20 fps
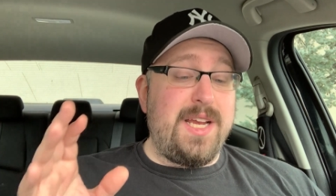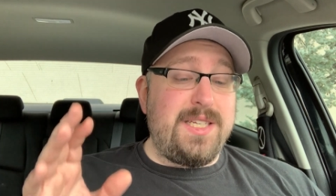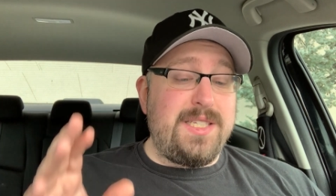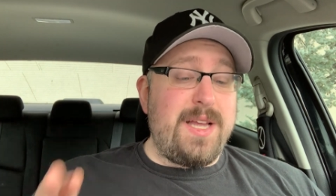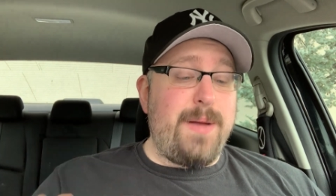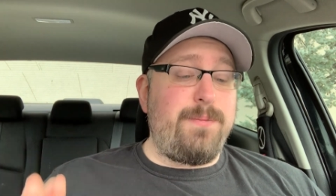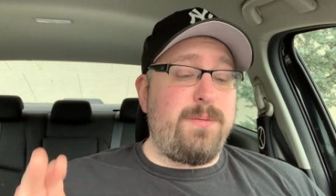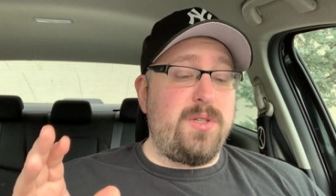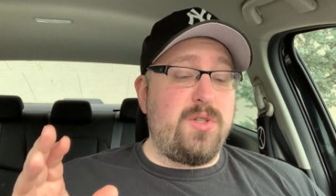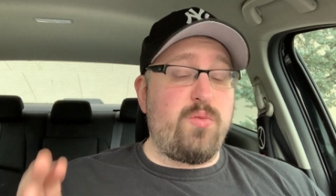uh,
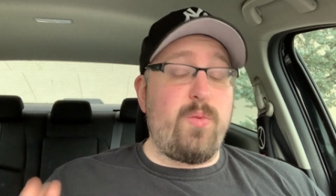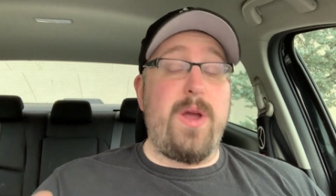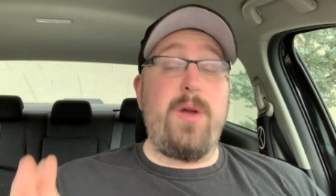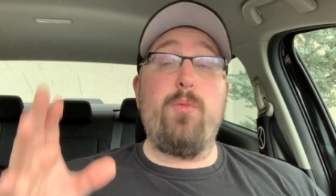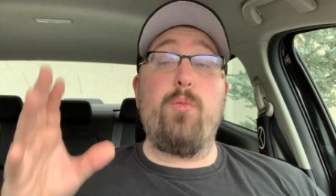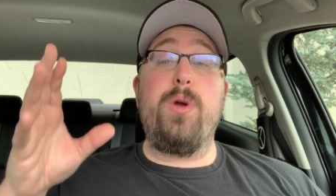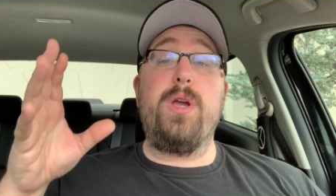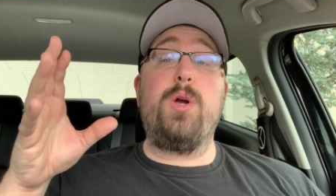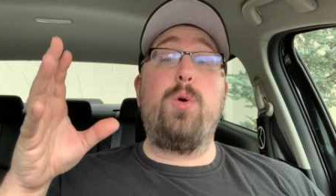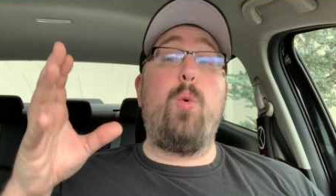acceptance
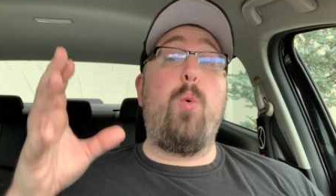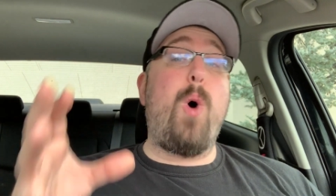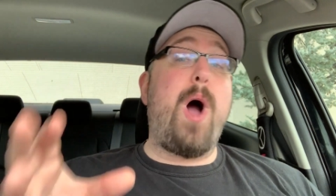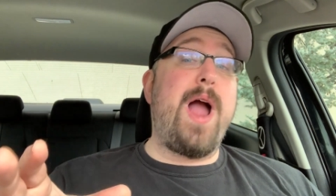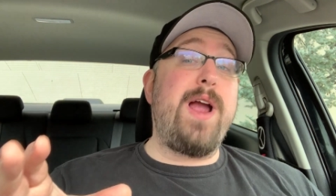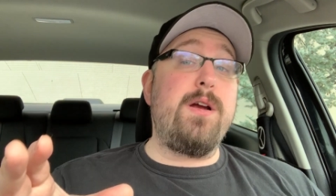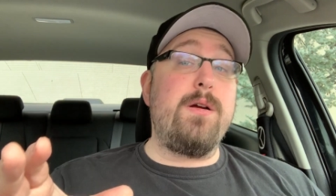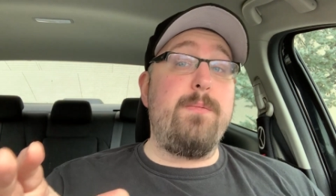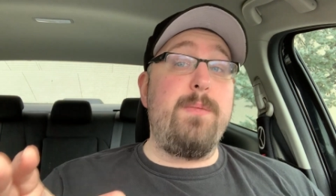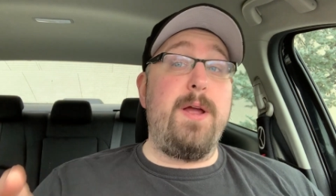rate
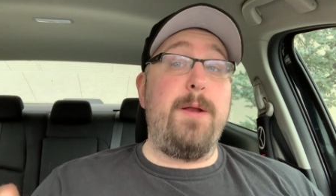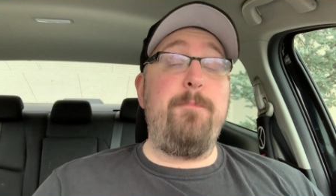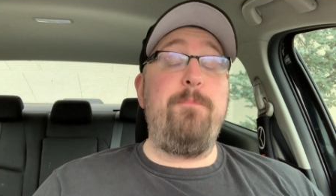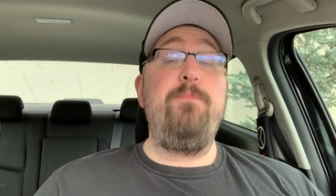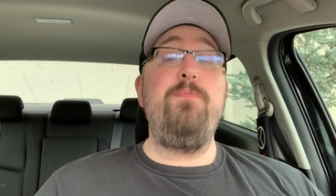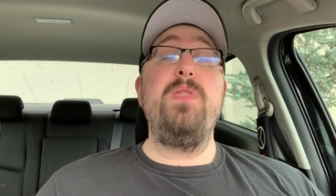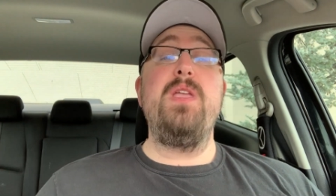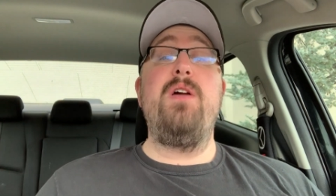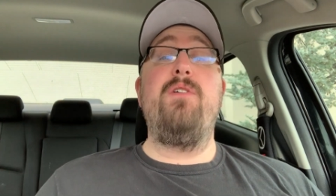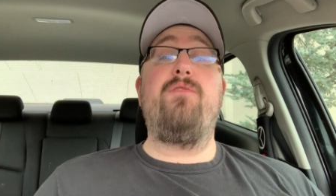
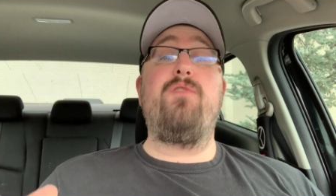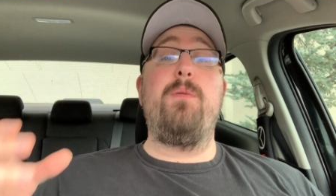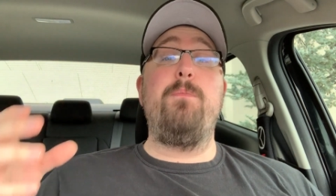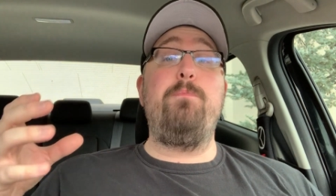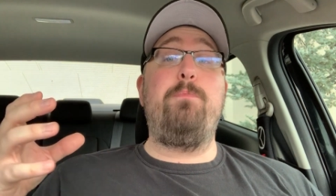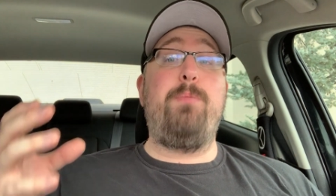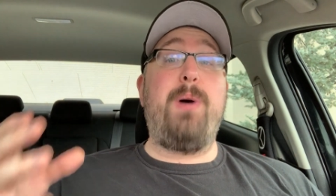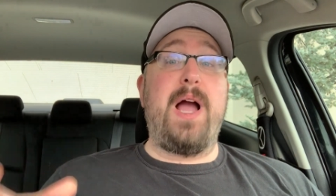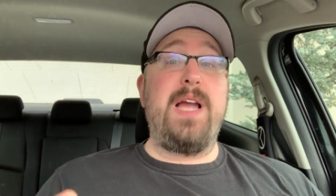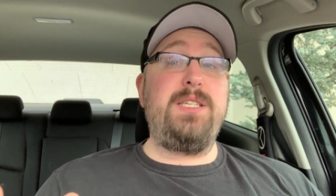requirement
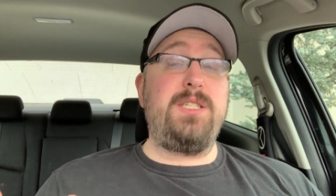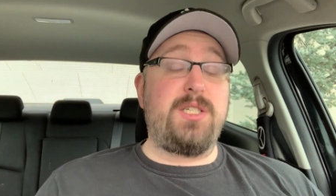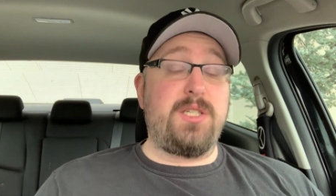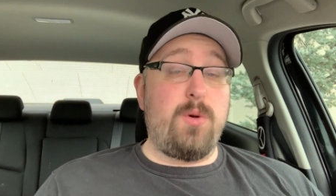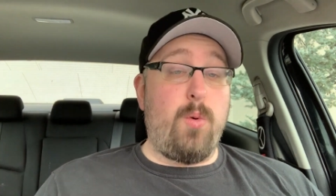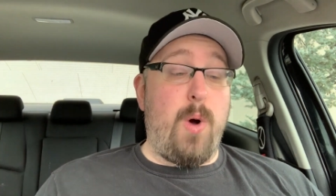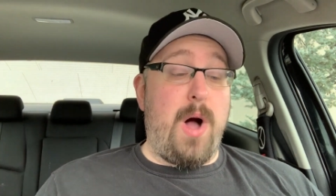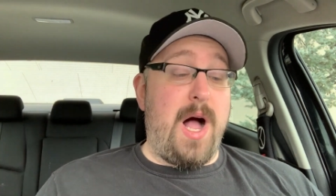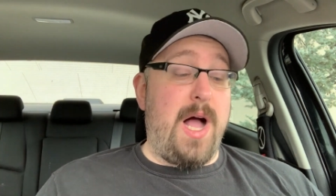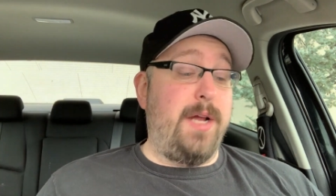from Bite
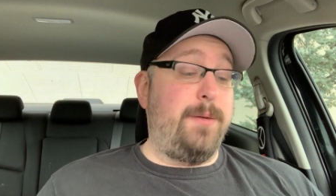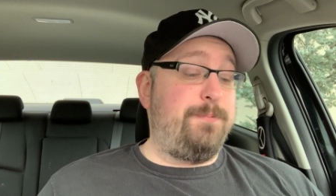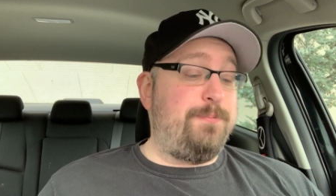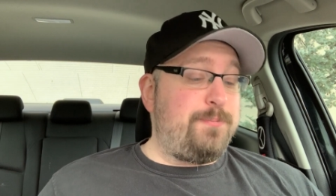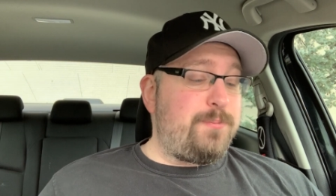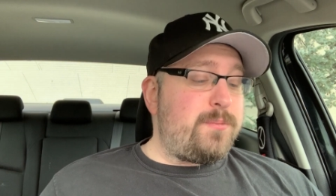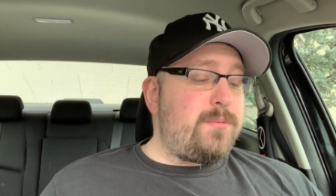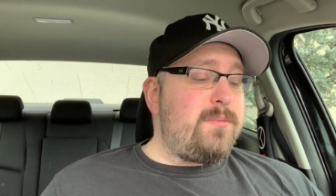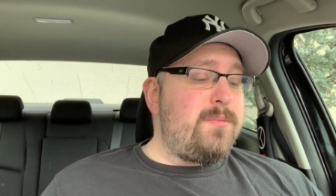Squad.